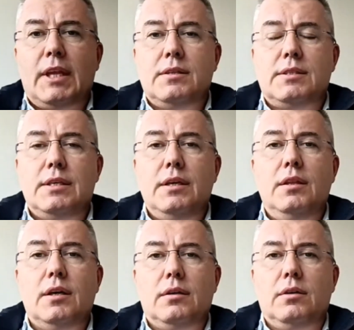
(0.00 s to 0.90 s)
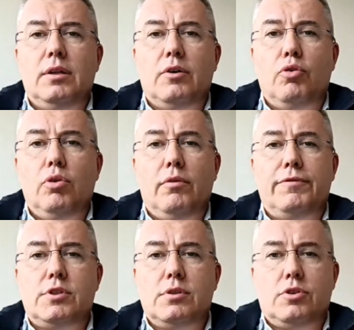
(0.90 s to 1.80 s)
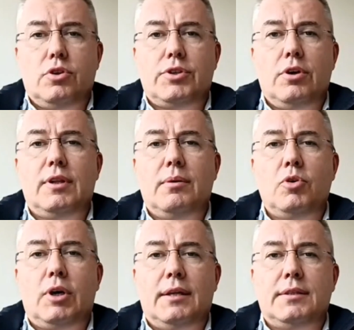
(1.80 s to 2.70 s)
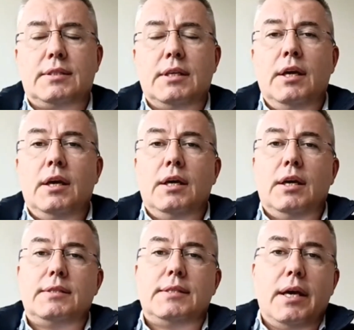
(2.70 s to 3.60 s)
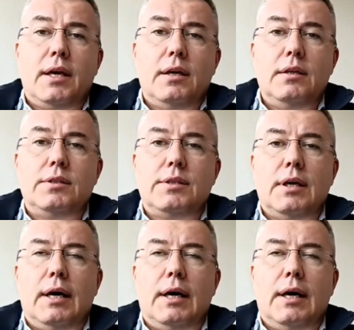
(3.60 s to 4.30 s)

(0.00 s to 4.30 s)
see the rule of Social Democrats. Second,